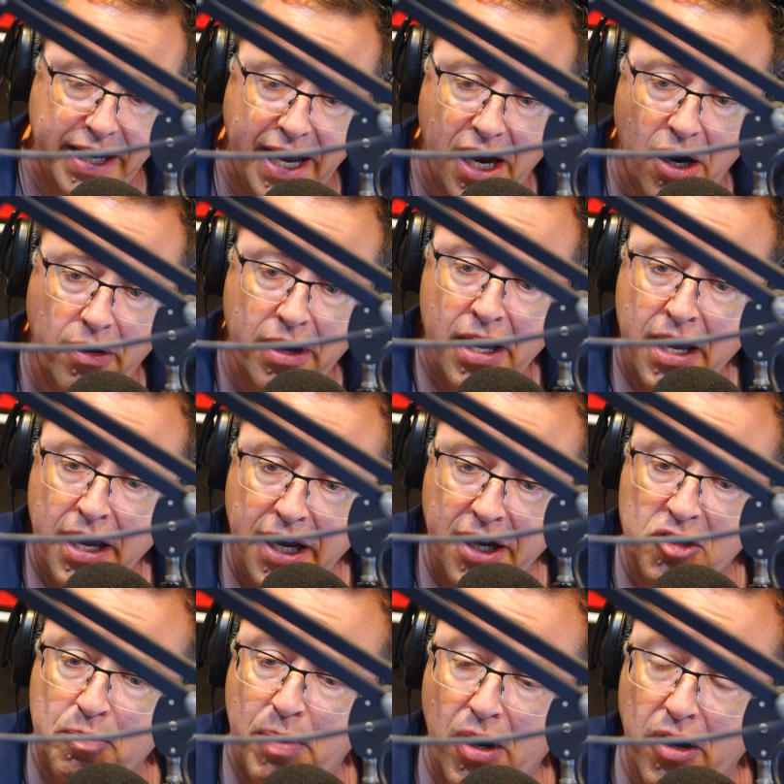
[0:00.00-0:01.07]
now.
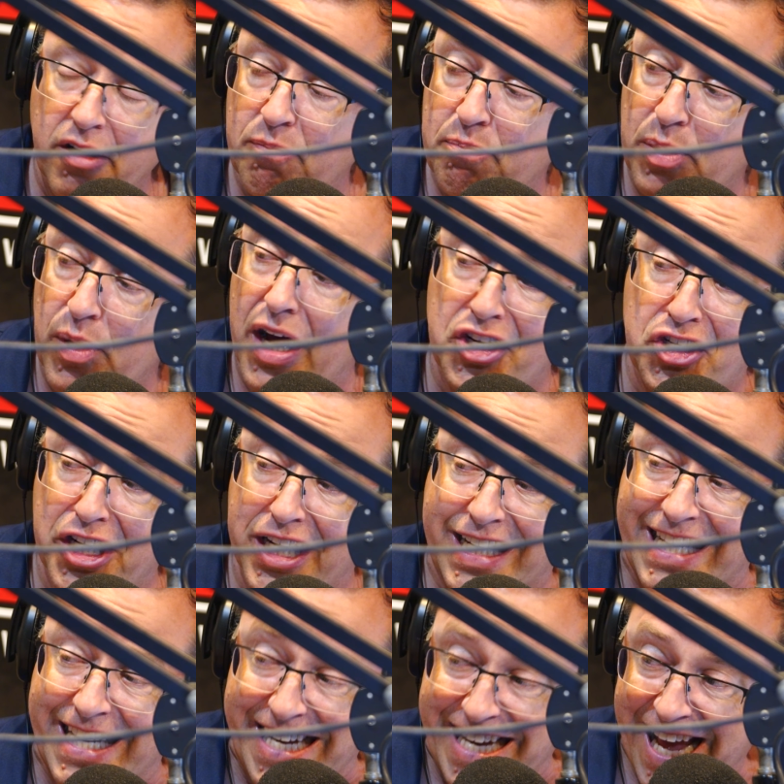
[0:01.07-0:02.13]
It's part of
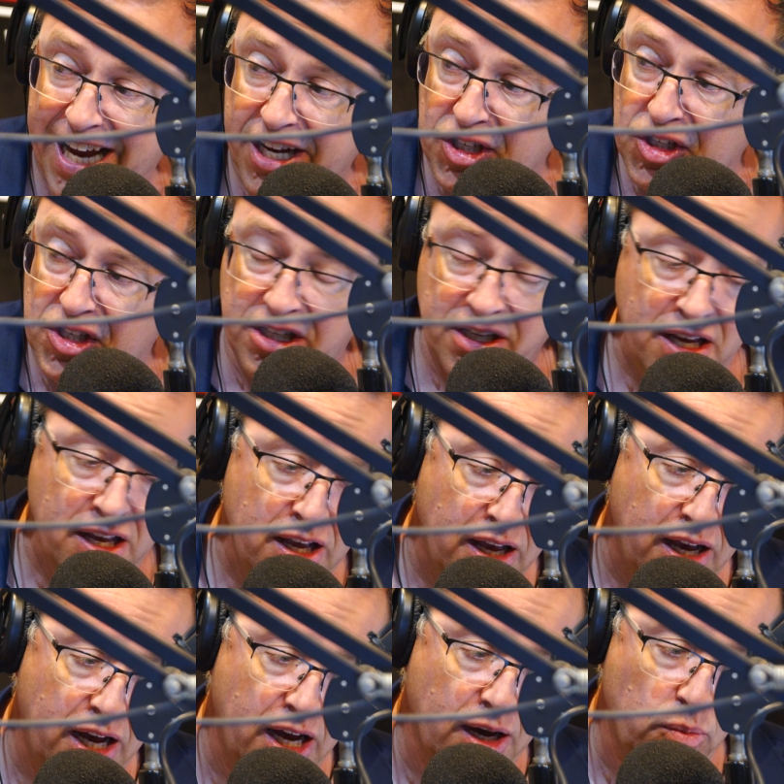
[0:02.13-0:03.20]
Project Next, uh,